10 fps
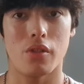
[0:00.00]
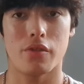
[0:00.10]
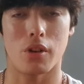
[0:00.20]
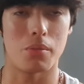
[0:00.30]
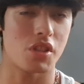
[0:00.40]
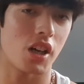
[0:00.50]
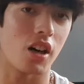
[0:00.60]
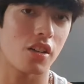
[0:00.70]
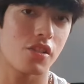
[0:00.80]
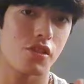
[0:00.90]
from
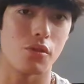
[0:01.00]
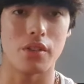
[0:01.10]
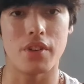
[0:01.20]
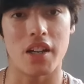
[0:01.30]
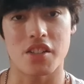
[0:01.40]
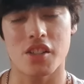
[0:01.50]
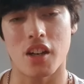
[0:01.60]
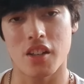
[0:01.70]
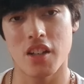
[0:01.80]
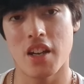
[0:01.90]
tuck to advanced
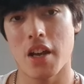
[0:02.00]
tuck,